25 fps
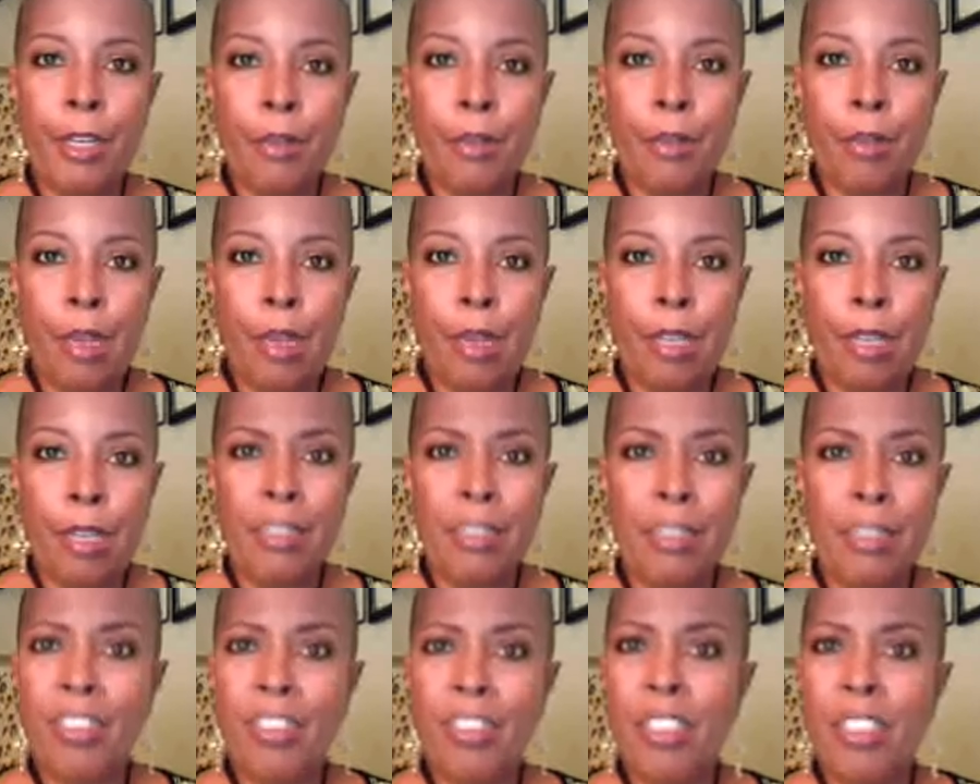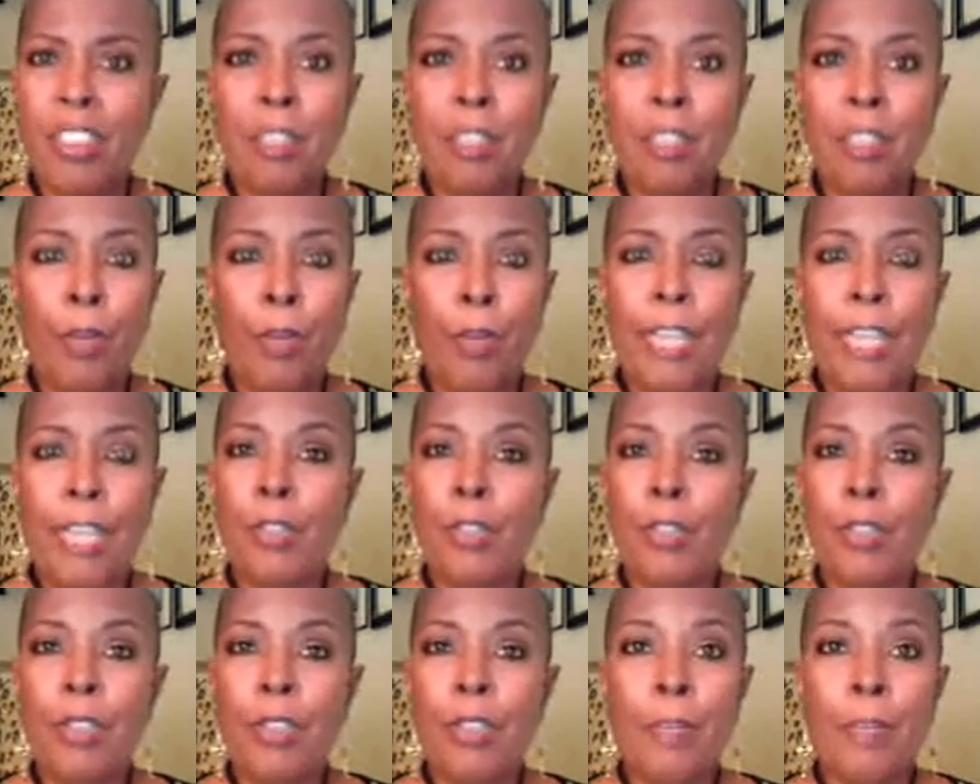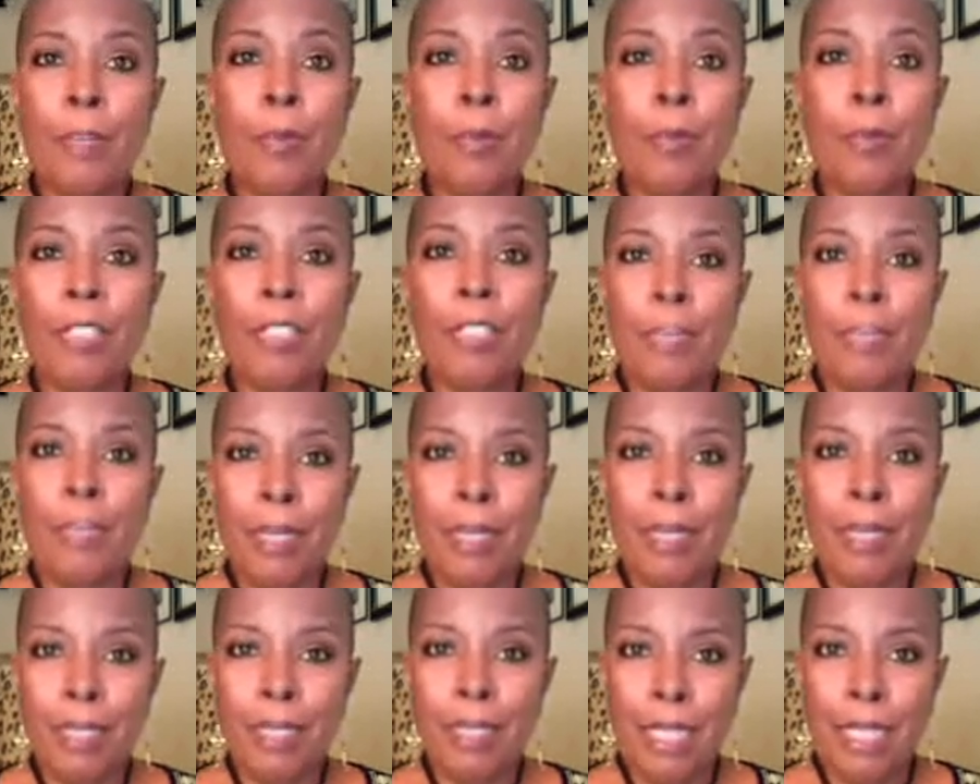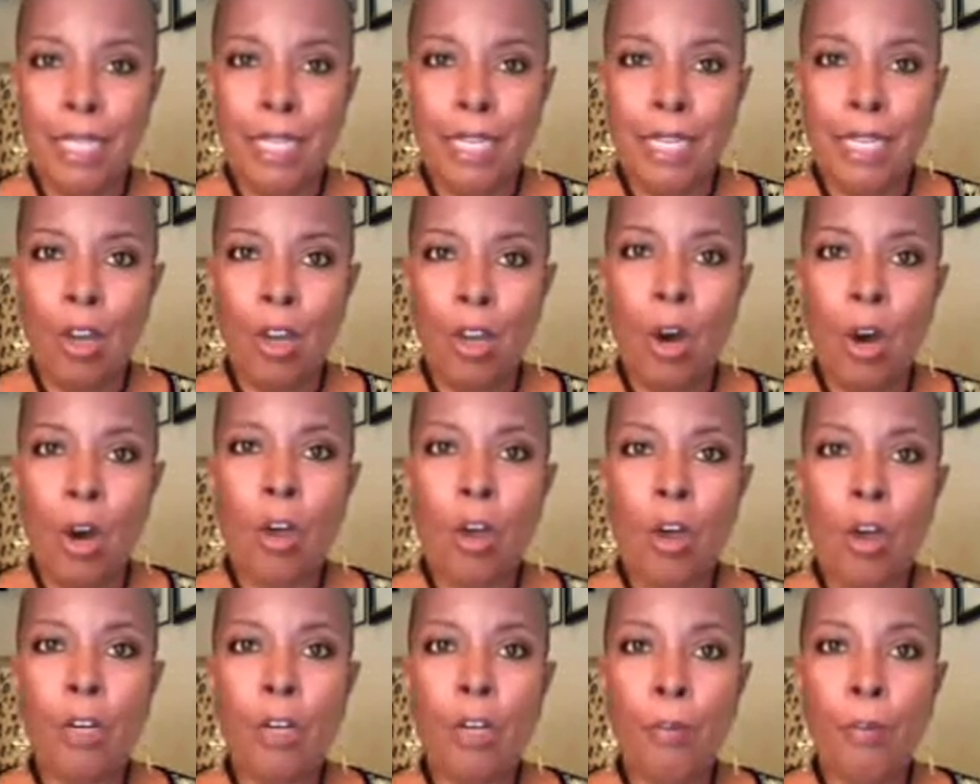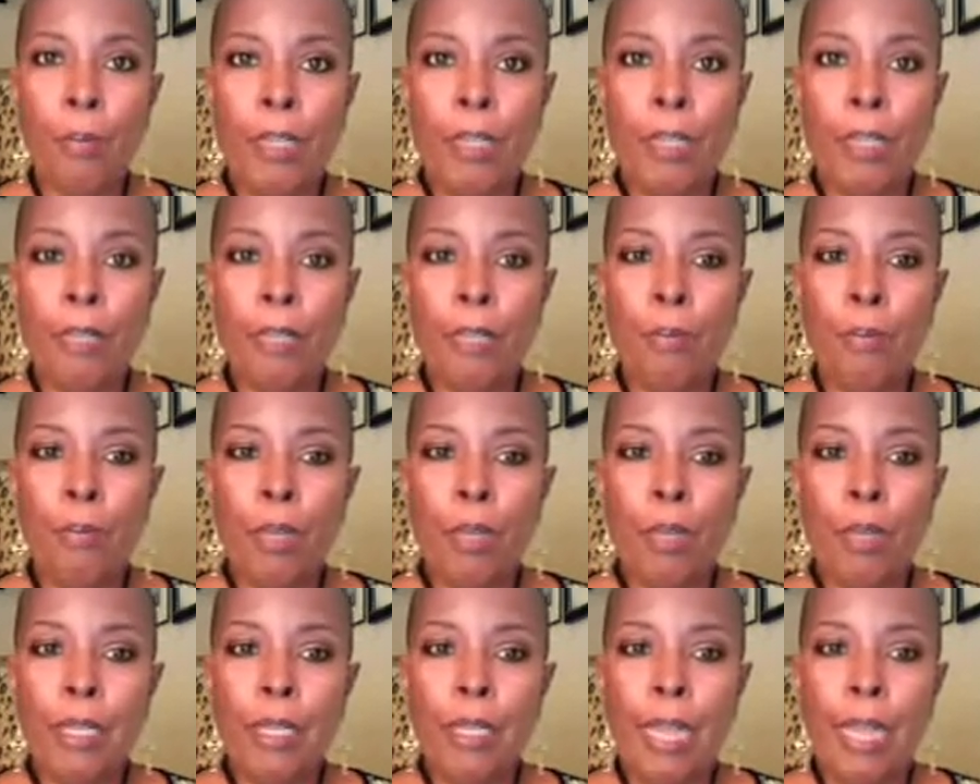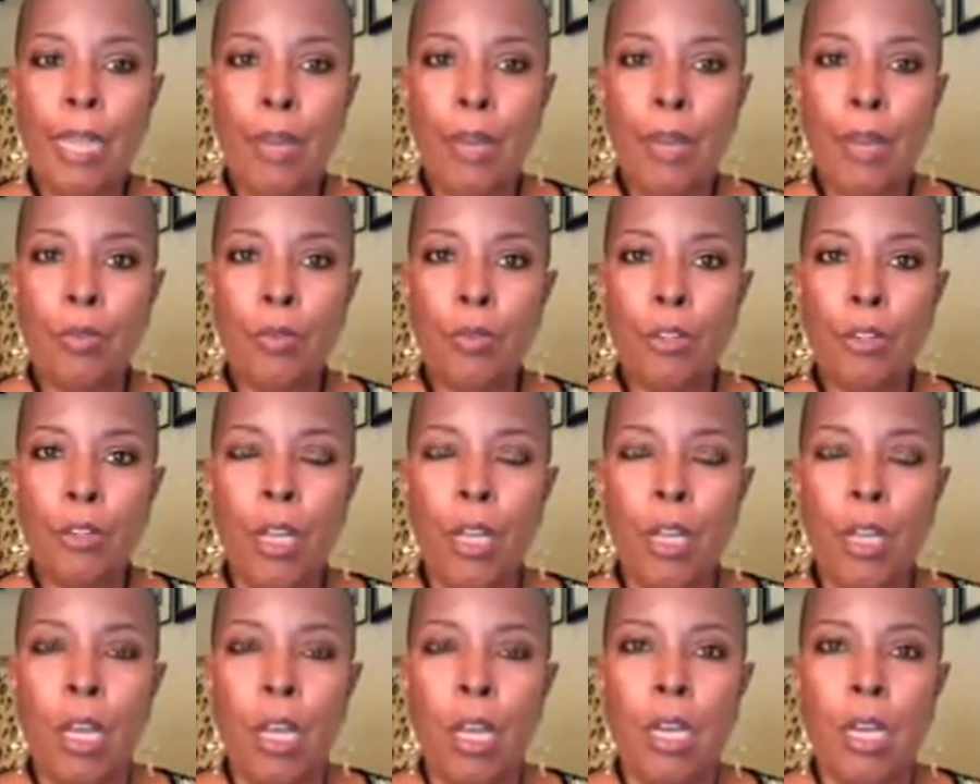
be utilized. It's just a plain old simple CBC, or a complete blood count.